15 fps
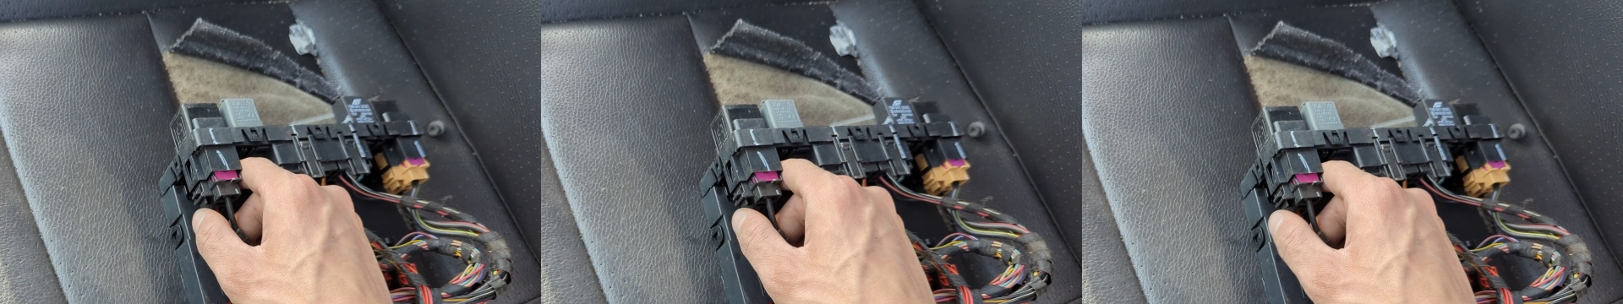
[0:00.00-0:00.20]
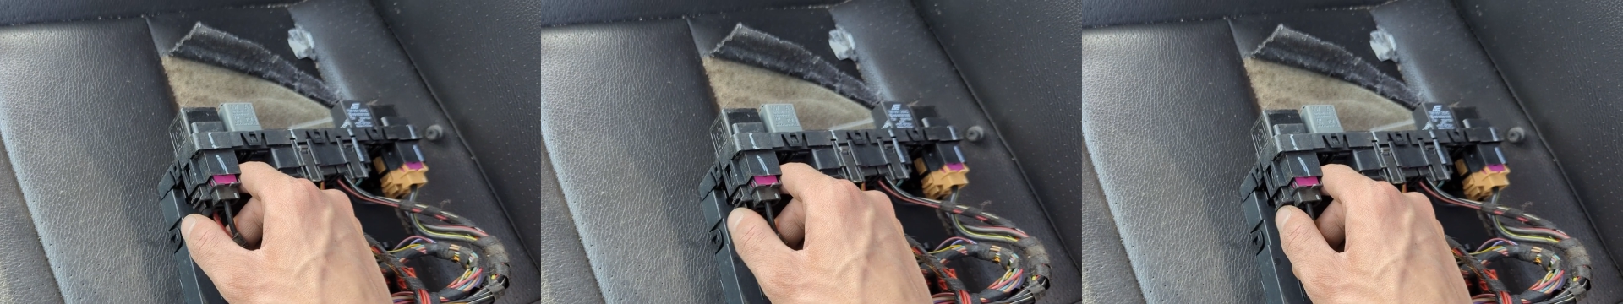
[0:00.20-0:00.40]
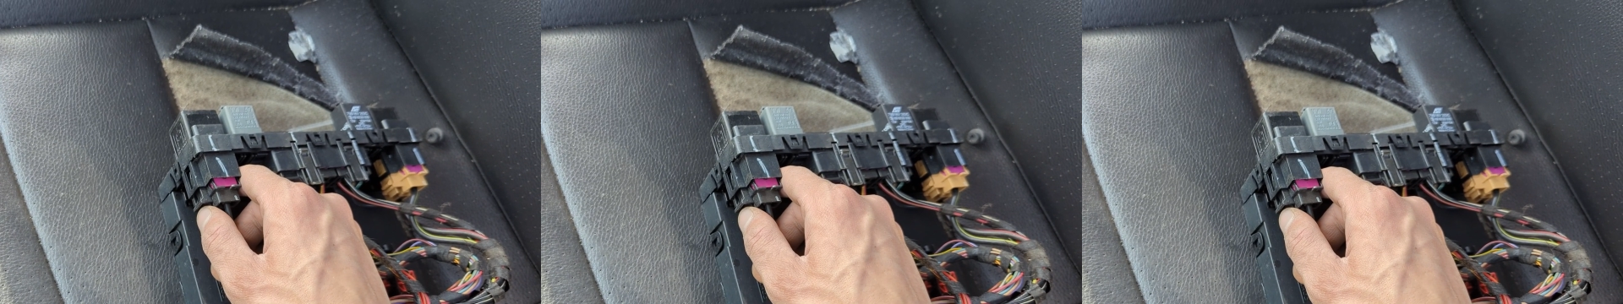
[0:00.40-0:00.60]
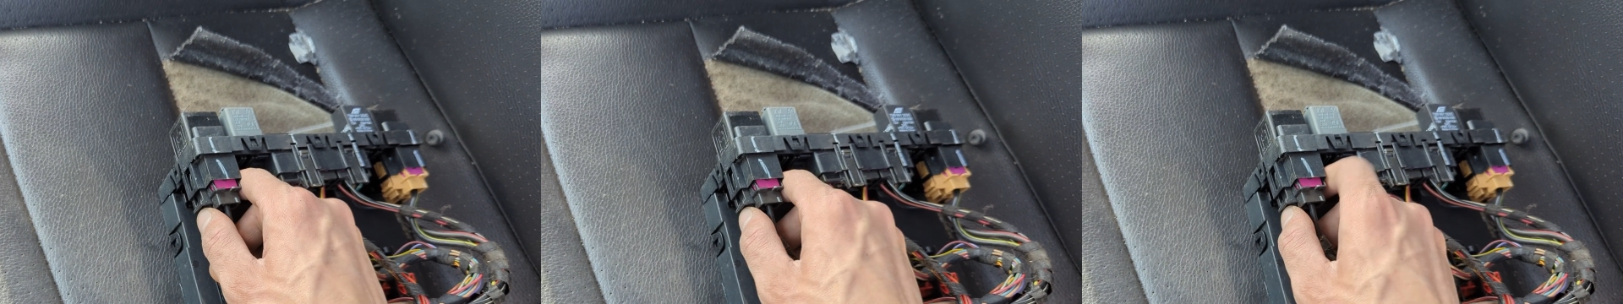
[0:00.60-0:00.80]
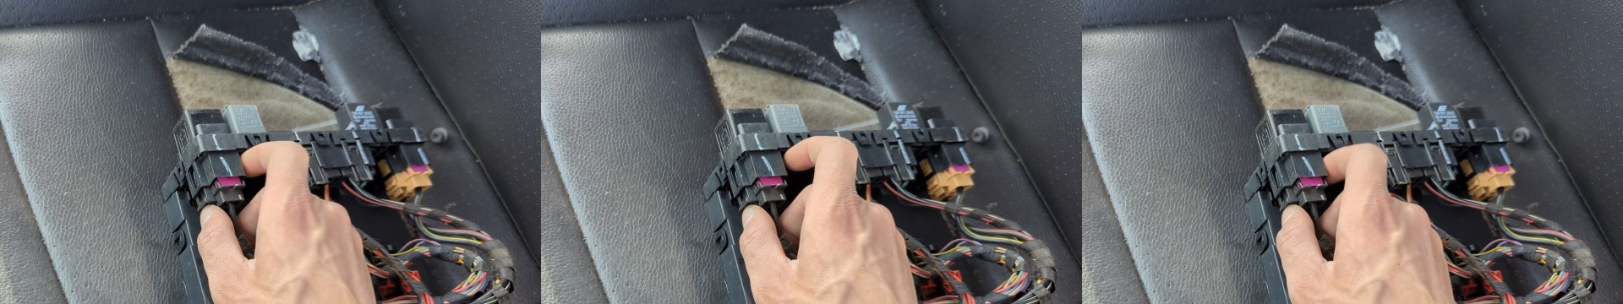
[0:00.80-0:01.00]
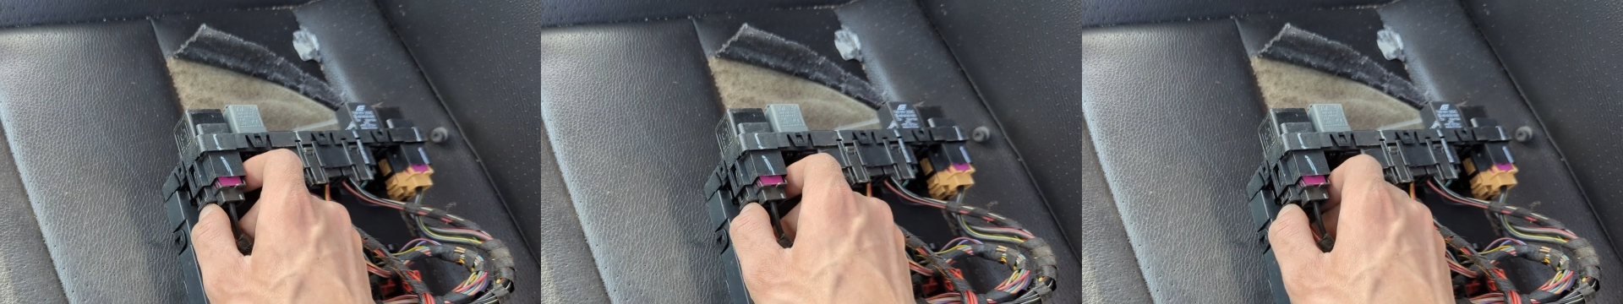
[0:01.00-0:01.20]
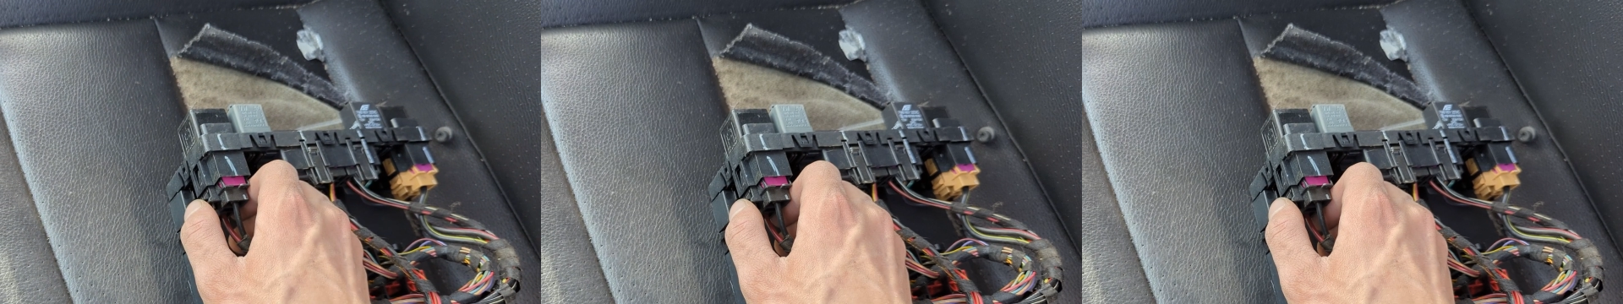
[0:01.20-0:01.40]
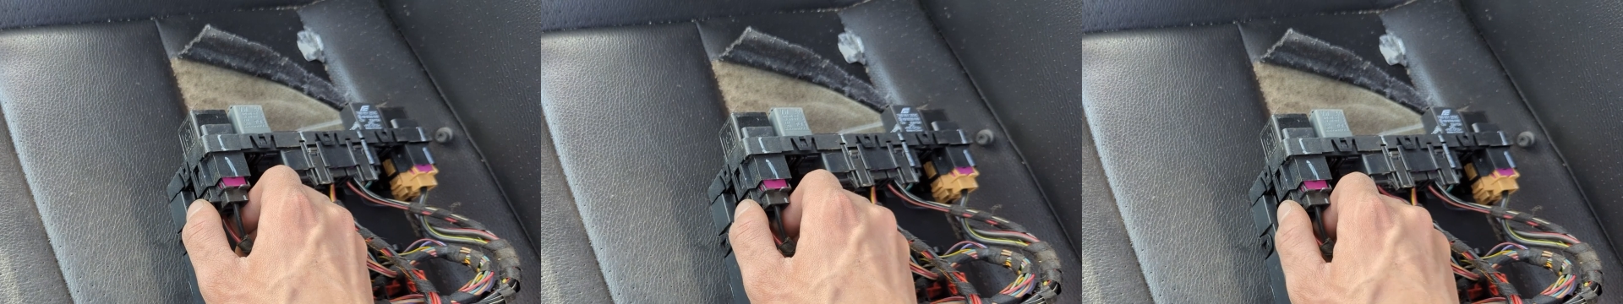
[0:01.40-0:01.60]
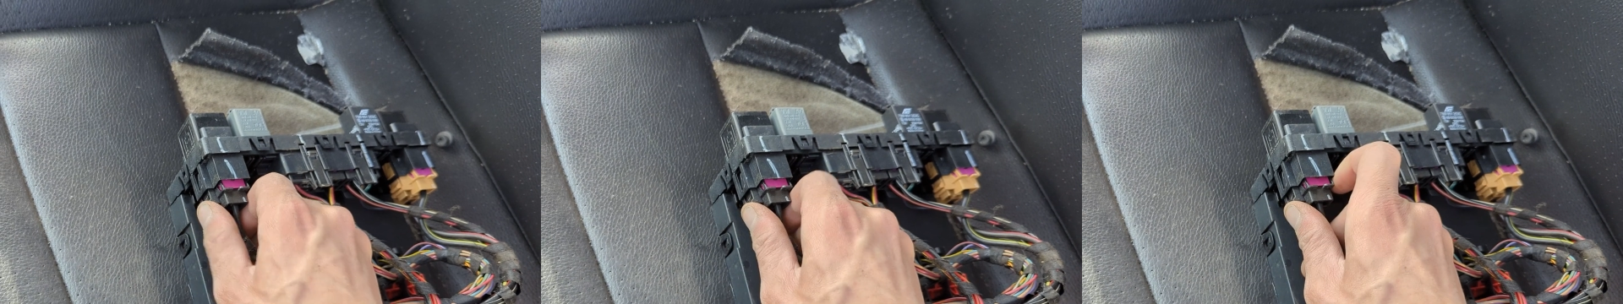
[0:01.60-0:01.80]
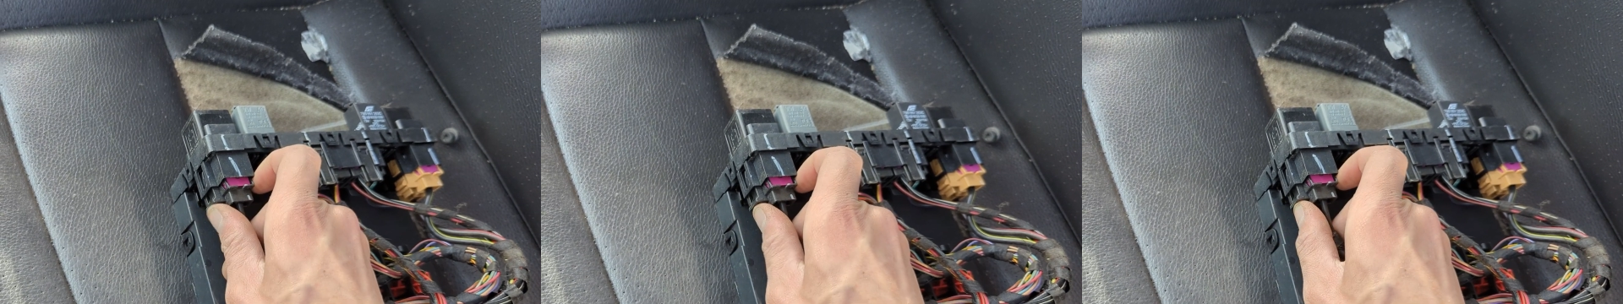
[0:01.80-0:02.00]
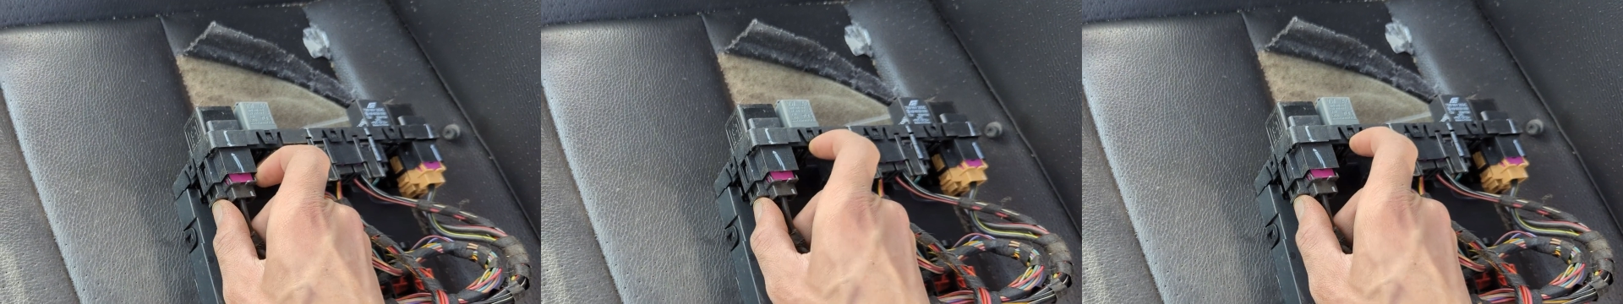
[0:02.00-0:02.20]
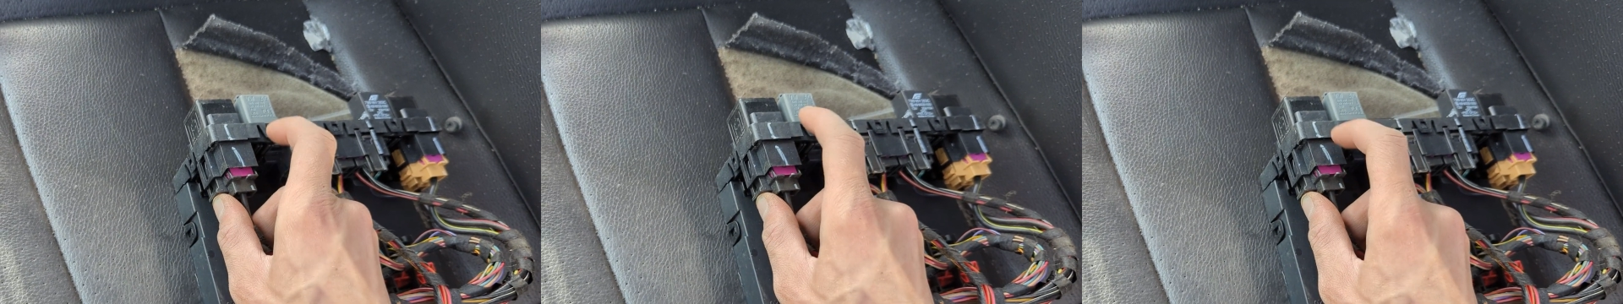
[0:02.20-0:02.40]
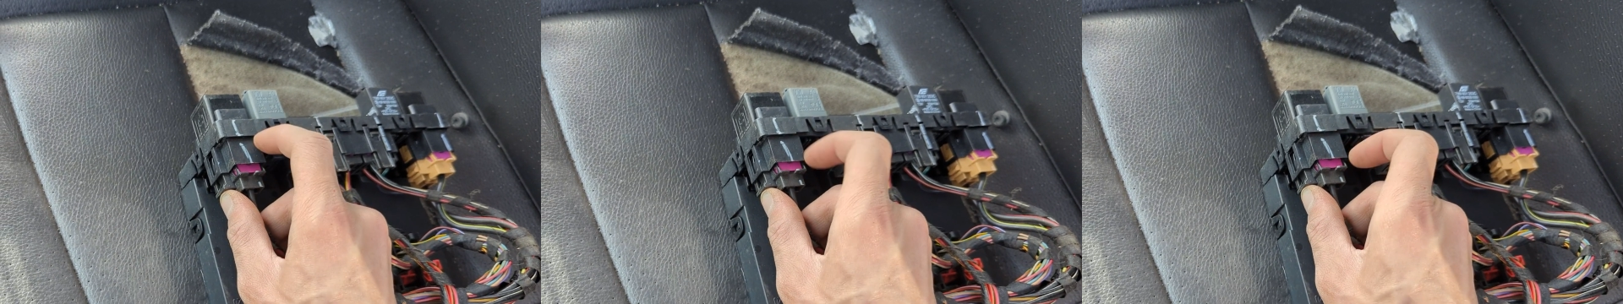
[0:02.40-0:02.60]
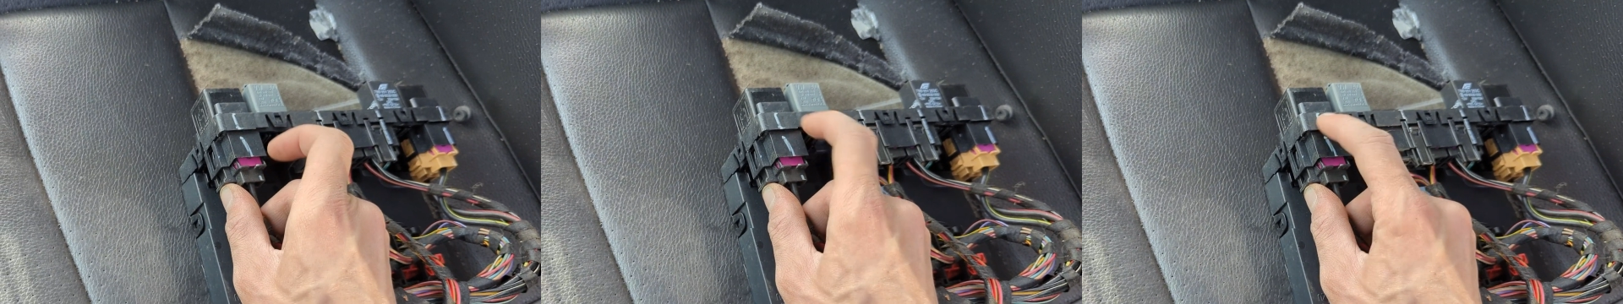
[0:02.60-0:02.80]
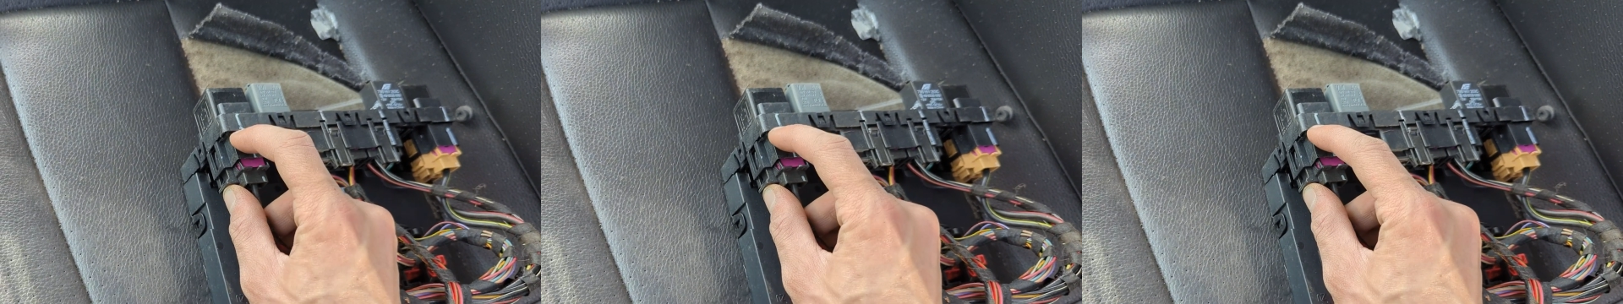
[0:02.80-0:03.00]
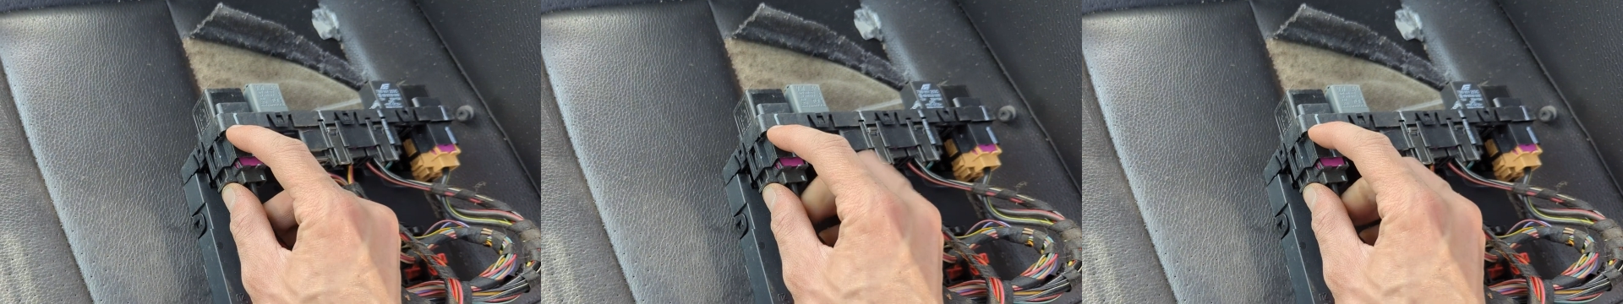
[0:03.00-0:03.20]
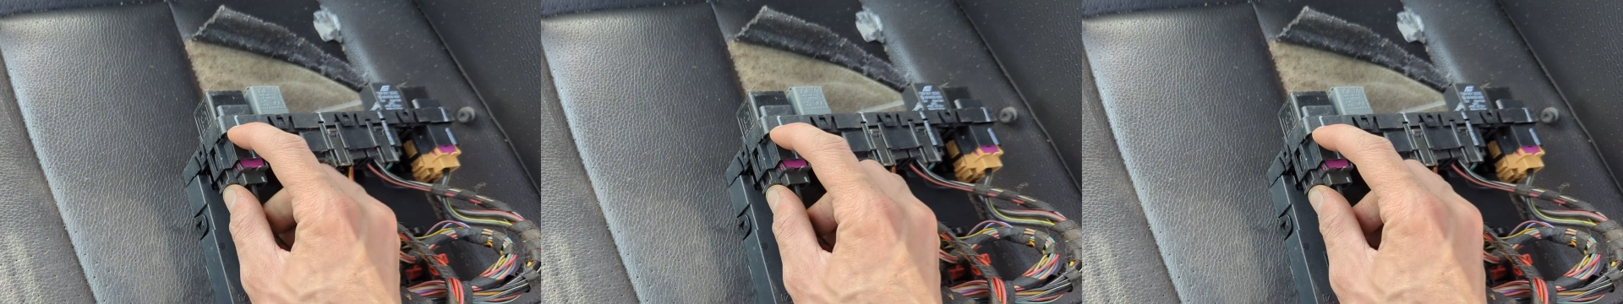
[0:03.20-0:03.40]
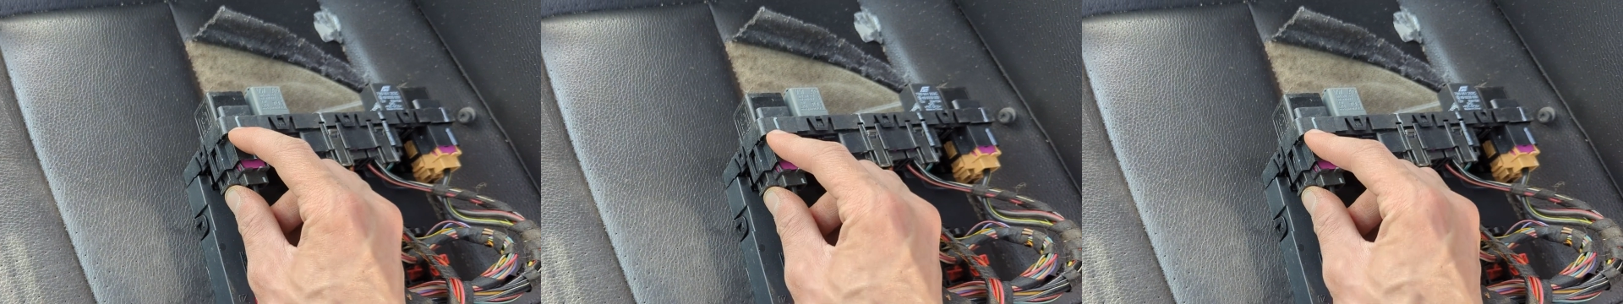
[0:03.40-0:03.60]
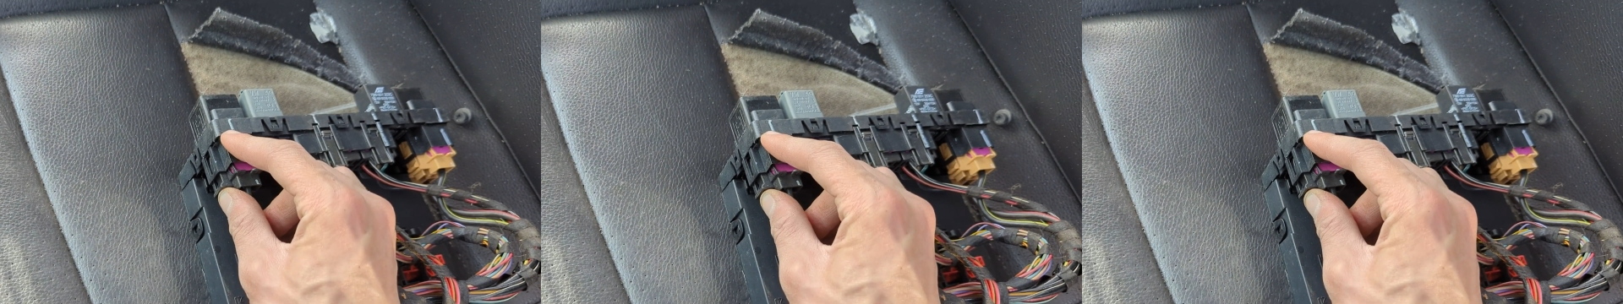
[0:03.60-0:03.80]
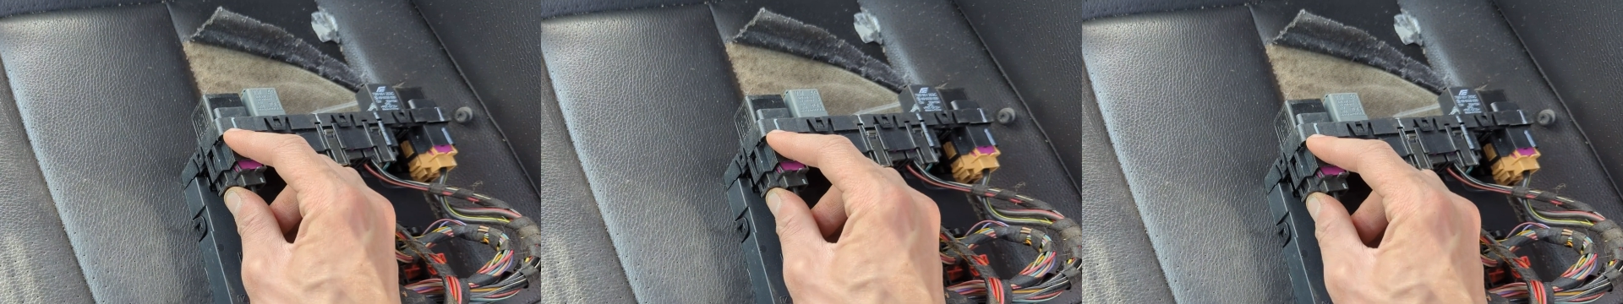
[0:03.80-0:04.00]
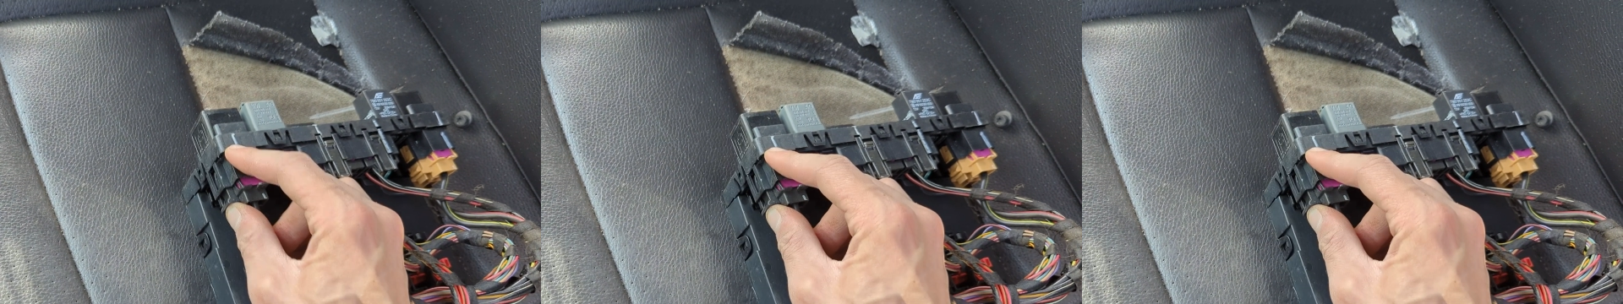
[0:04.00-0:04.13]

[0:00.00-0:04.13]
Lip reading: [unreadable: no face in view]